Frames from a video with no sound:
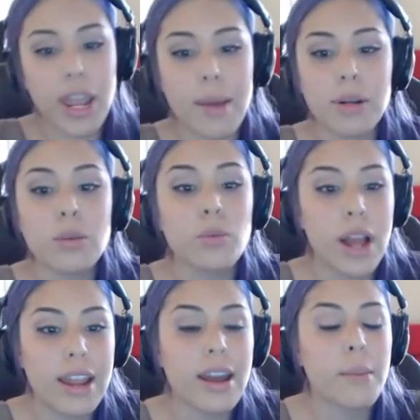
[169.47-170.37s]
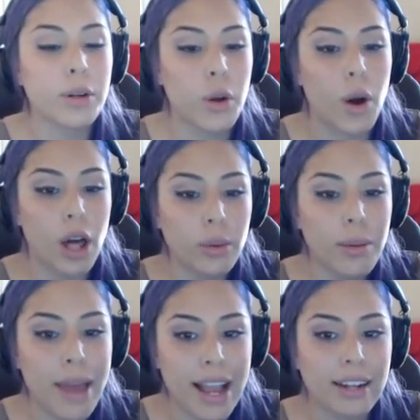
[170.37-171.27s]
Okay, I'm gonna run. I'm gonna go all the
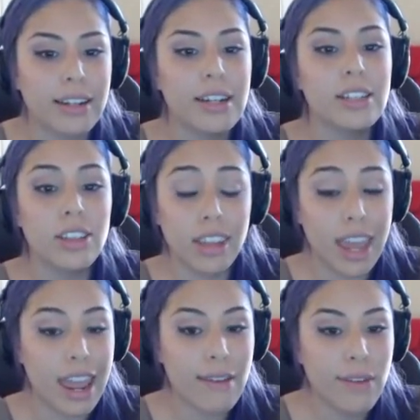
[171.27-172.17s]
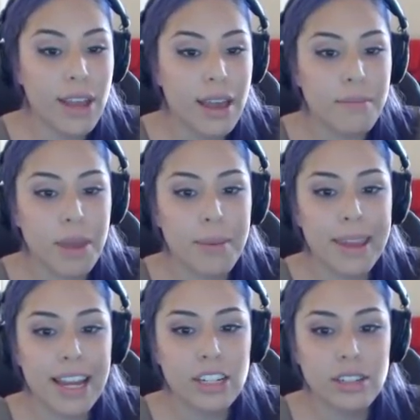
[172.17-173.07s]
way back to the cave.
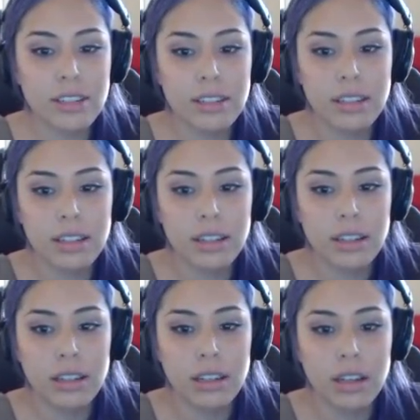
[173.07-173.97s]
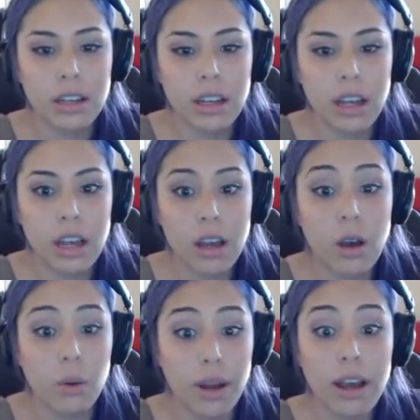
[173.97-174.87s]
Maybe I just...
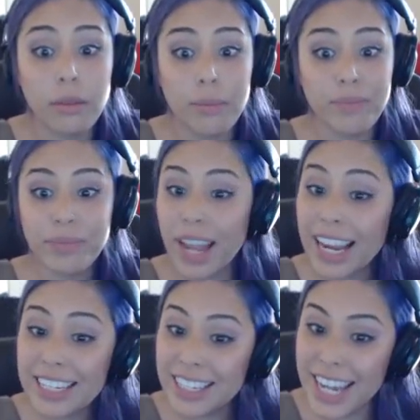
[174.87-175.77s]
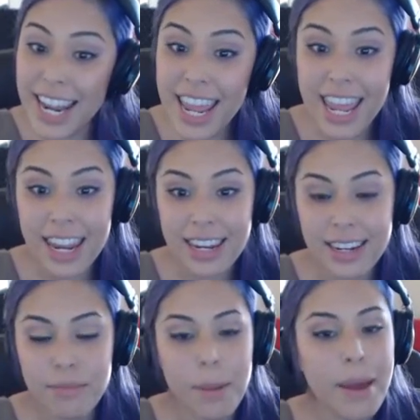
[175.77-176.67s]
Oh, oh! I did it!
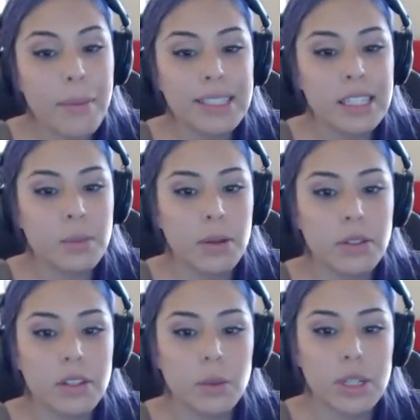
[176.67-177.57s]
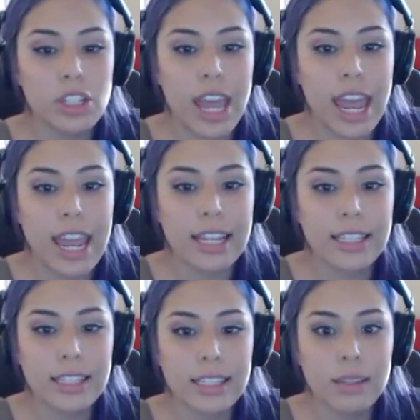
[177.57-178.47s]
Maybe I wasn't supposed to squish the
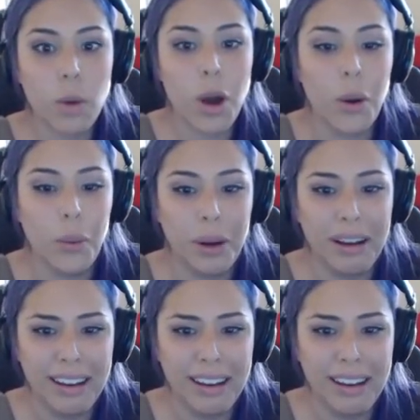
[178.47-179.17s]
eggs. Whoa!